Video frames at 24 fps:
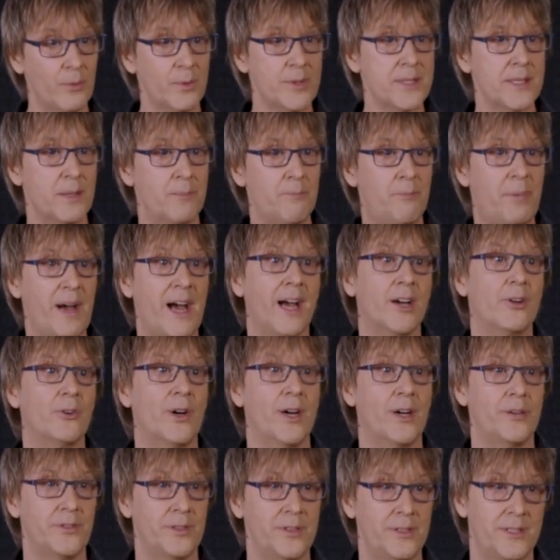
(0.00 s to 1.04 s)
was the
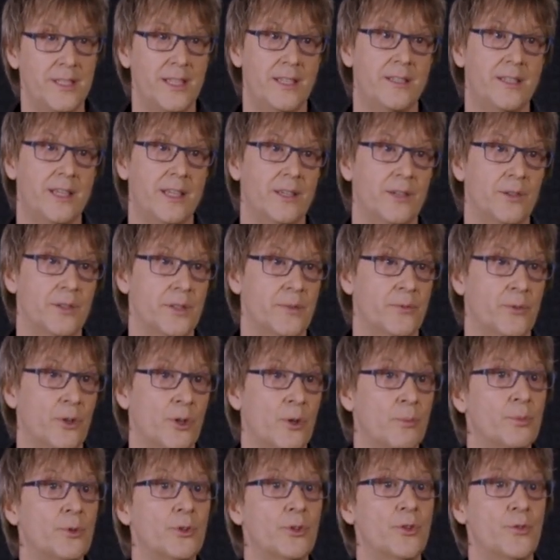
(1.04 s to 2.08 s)
background and details of our
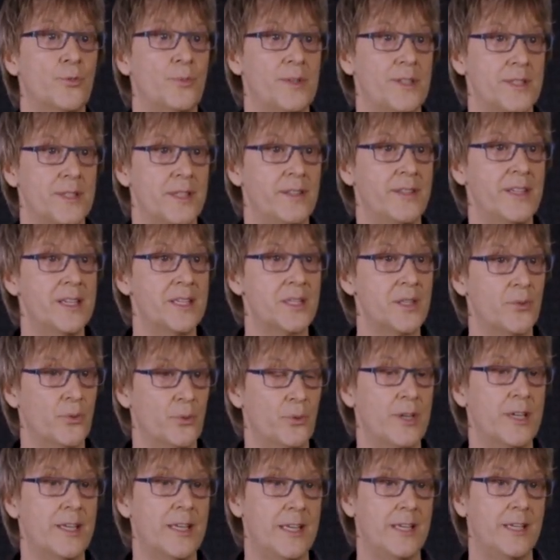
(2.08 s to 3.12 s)
improvements in these
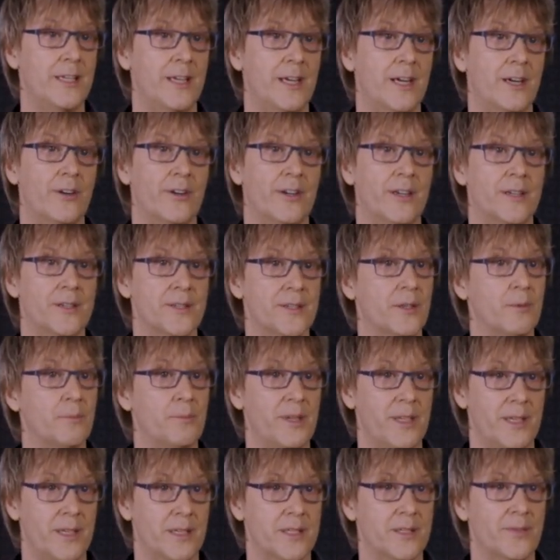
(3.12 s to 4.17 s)
3 key areas on
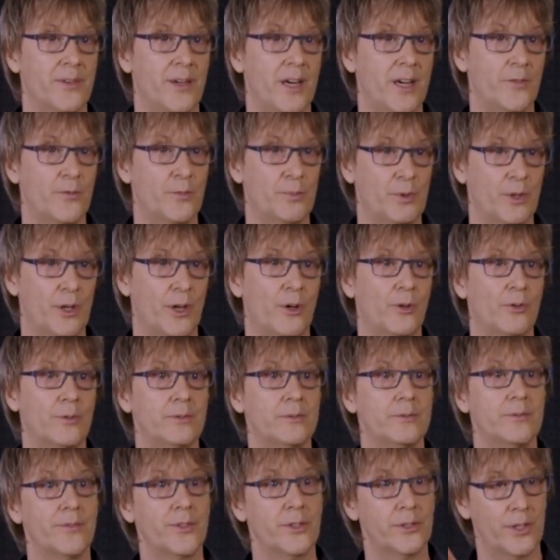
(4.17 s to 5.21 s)
PS5 Pro:
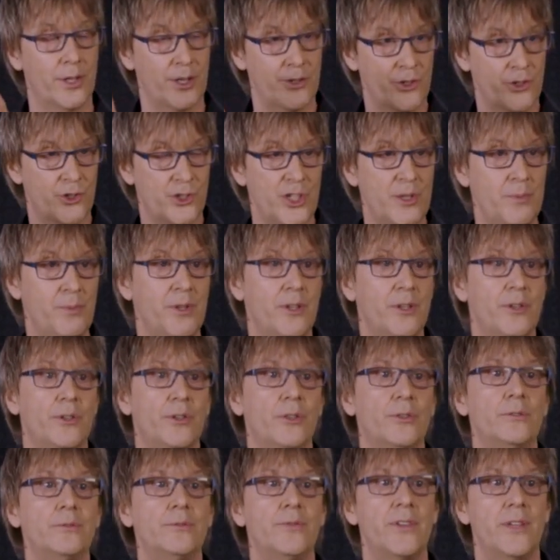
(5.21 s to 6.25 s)
the larger
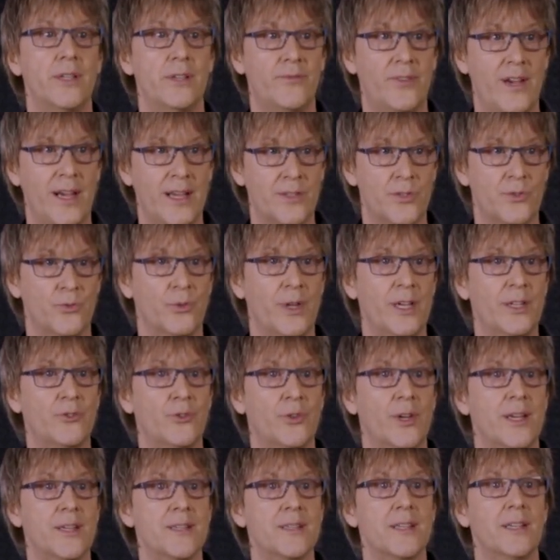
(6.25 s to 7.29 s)
GPU, the advanced ray
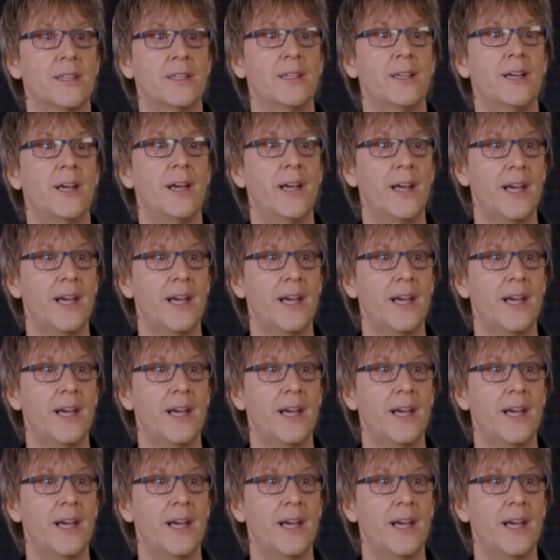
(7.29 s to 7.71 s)
tracing,